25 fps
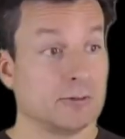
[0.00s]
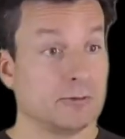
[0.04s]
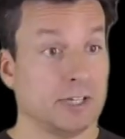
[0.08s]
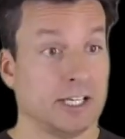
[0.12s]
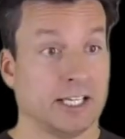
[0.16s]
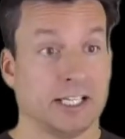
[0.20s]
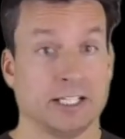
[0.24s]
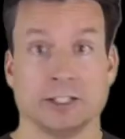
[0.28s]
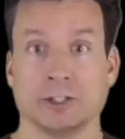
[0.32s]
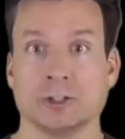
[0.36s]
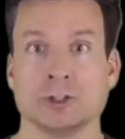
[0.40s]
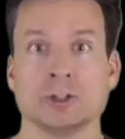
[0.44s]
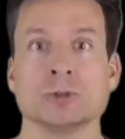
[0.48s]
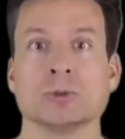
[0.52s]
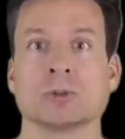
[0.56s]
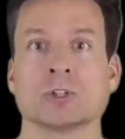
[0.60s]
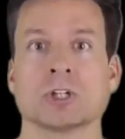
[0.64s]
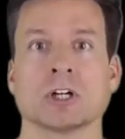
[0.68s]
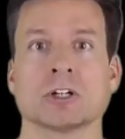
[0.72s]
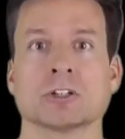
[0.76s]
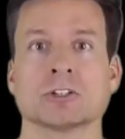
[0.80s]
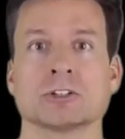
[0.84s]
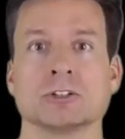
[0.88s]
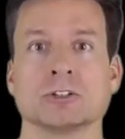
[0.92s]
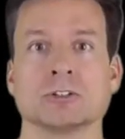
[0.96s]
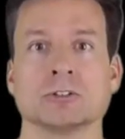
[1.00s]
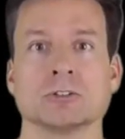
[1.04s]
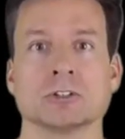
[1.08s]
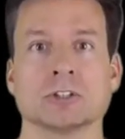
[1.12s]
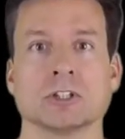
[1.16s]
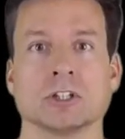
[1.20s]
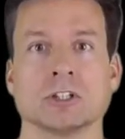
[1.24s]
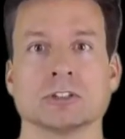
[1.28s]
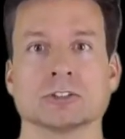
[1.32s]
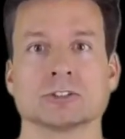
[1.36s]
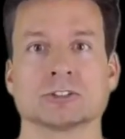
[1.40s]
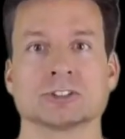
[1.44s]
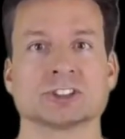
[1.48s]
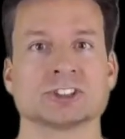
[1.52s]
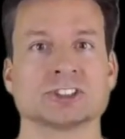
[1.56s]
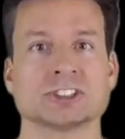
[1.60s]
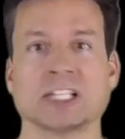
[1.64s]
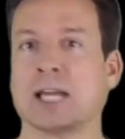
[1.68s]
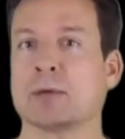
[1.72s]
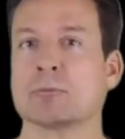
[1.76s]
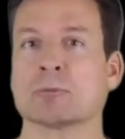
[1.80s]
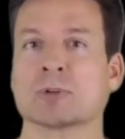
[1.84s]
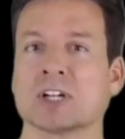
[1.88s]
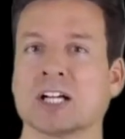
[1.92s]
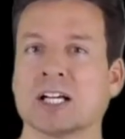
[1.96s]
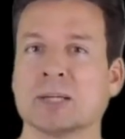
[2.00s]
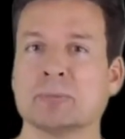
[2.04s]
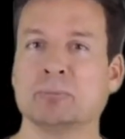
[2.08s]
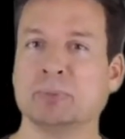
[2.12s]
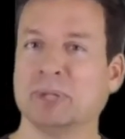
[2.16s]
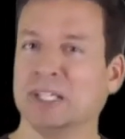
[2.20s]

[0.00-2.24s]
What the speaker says: and a new cartoon called Samurai